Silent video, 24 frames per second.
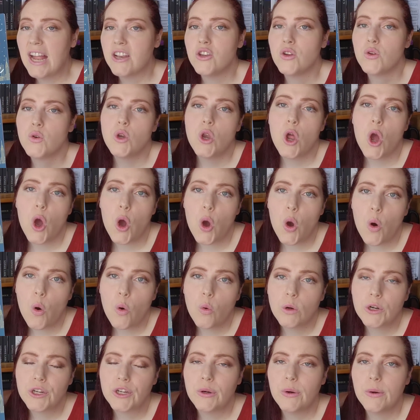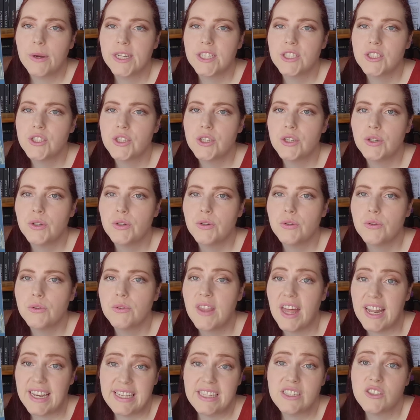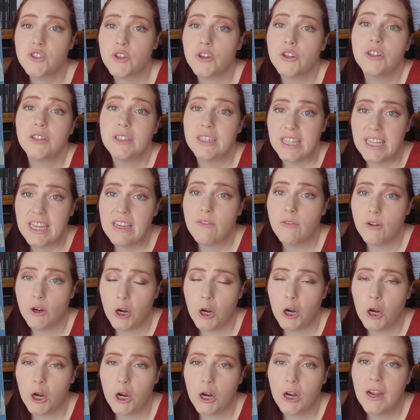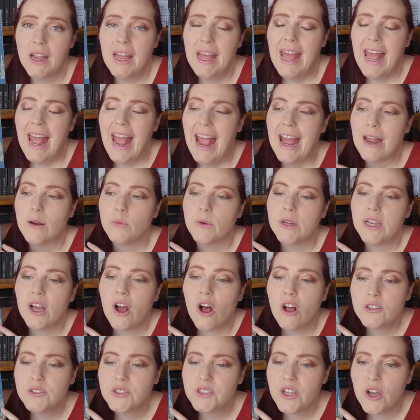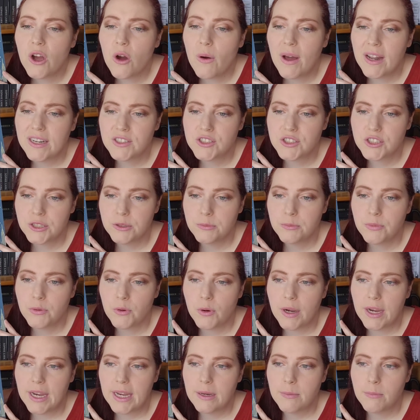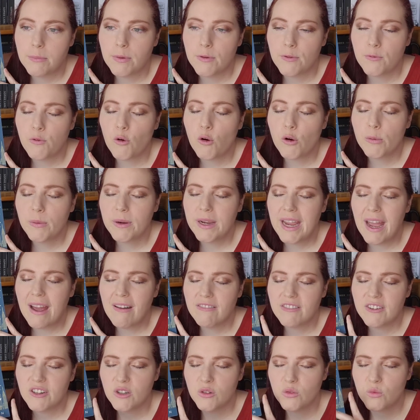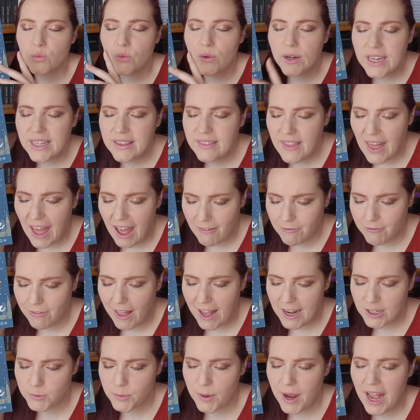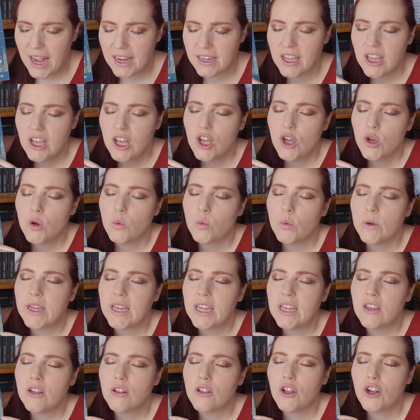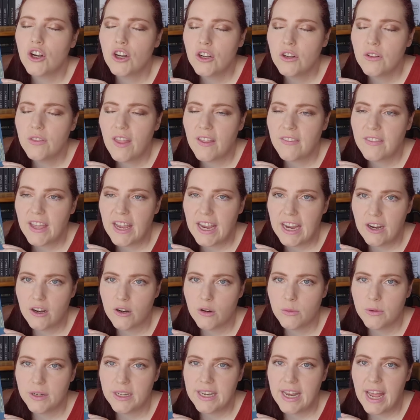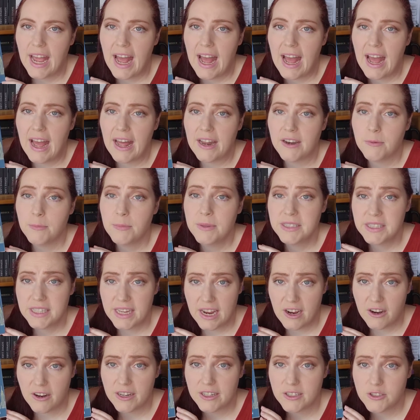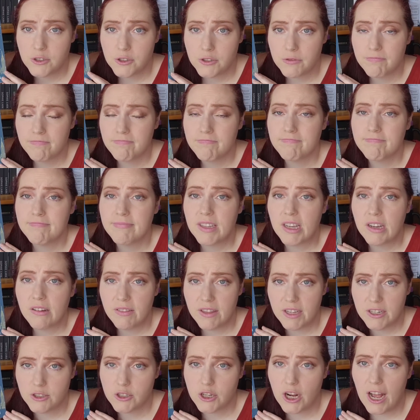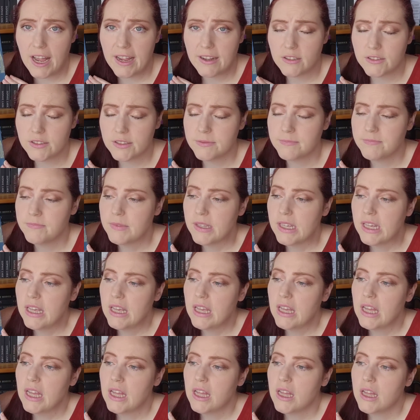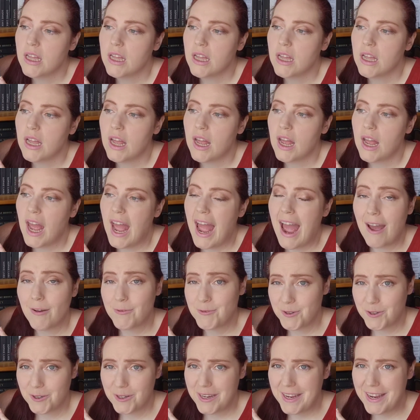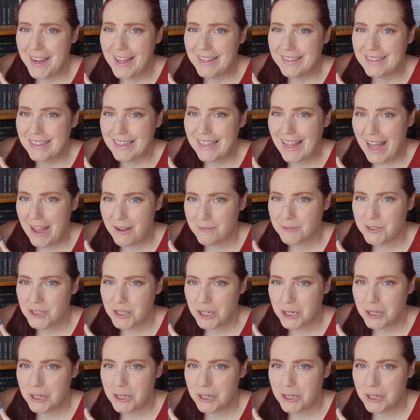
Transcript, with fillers: and you know we're going to, that he's going to leave her. And we also, at a certain point, before we ever read that flashback, we learn that the heroine had a miscarriage of their child after he had left